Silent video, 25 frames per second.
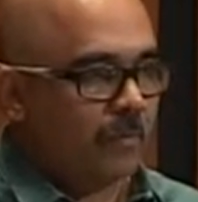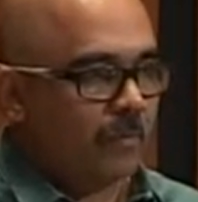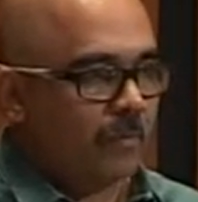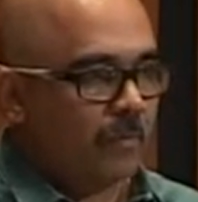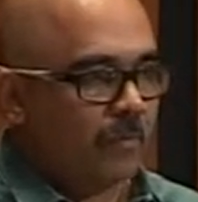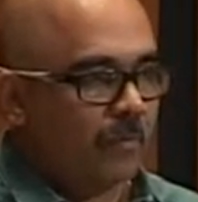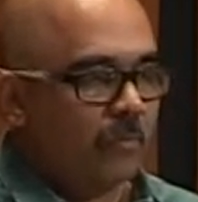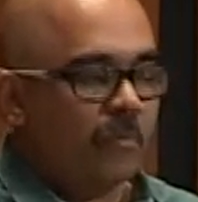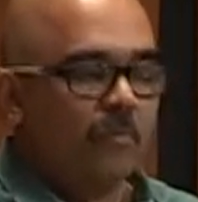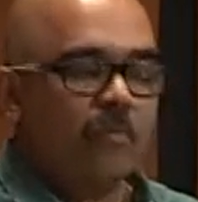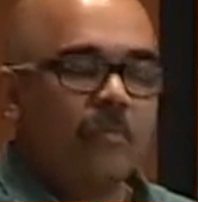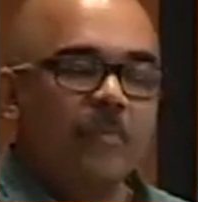
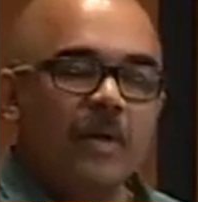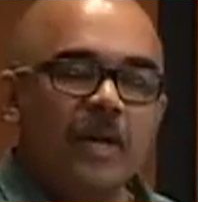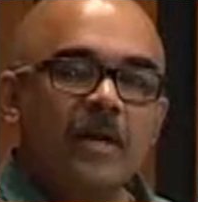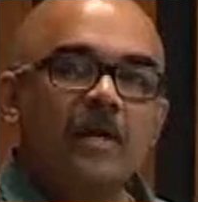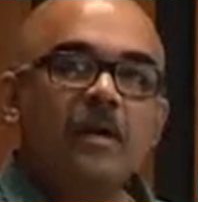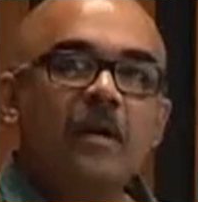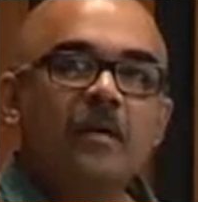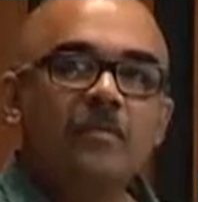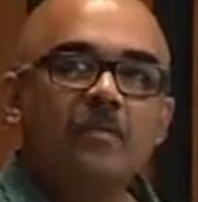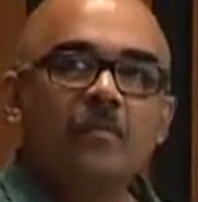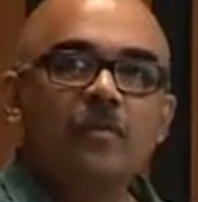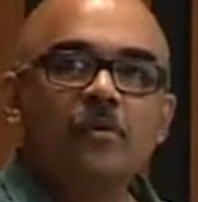where
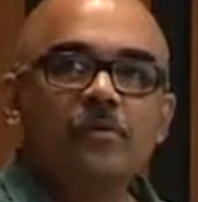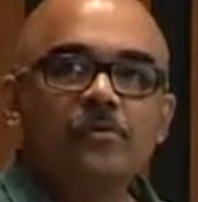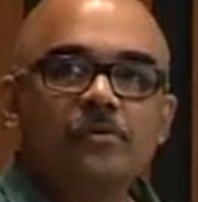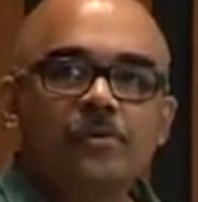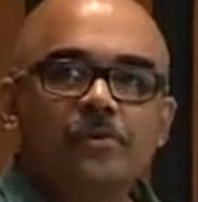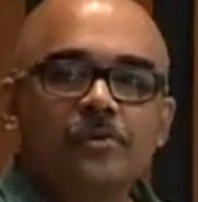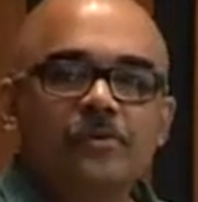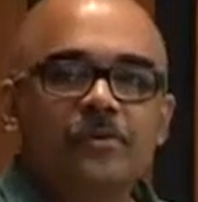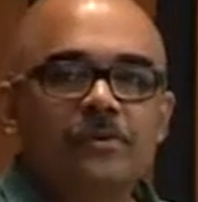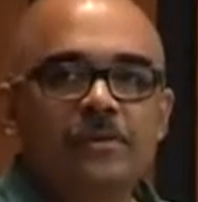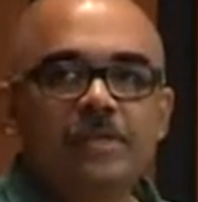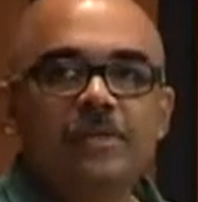are
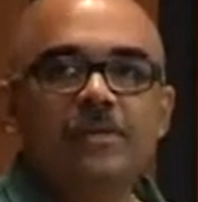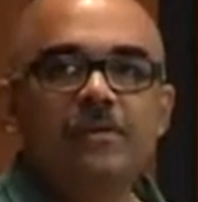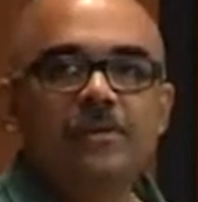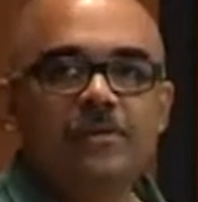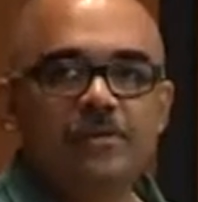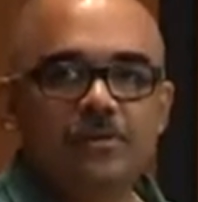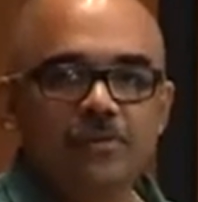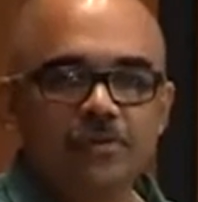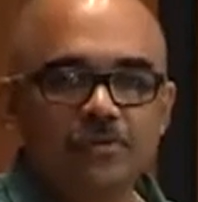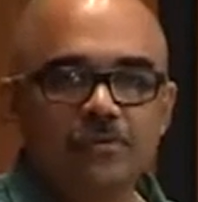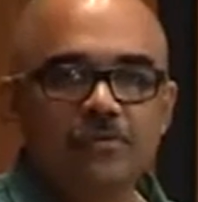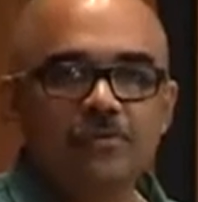most
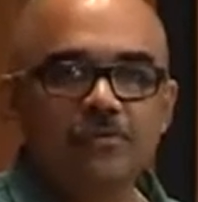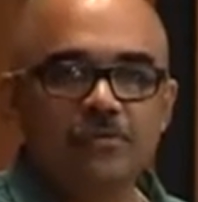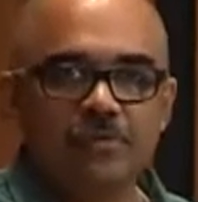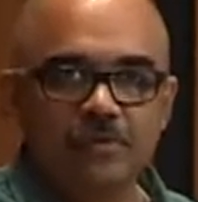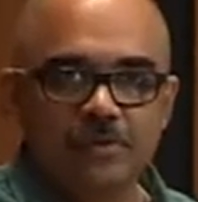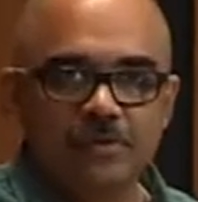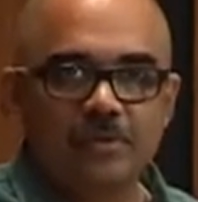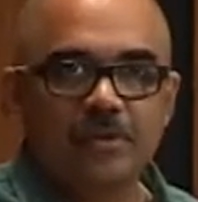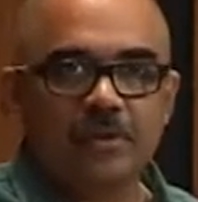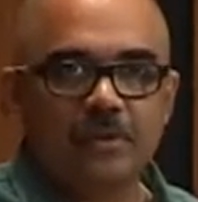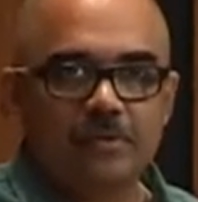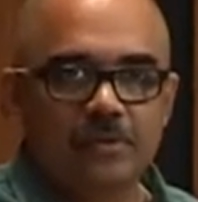serious issues
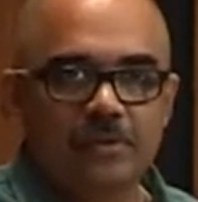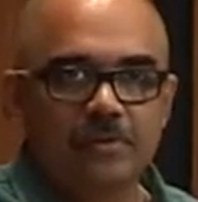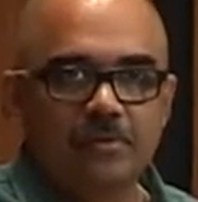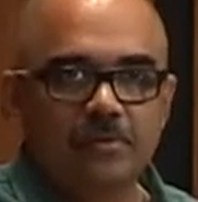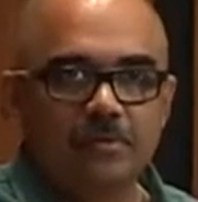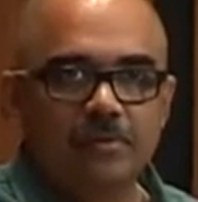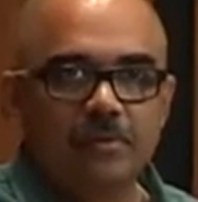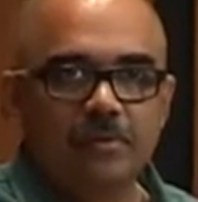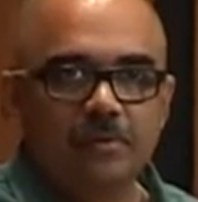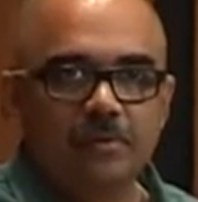discussed?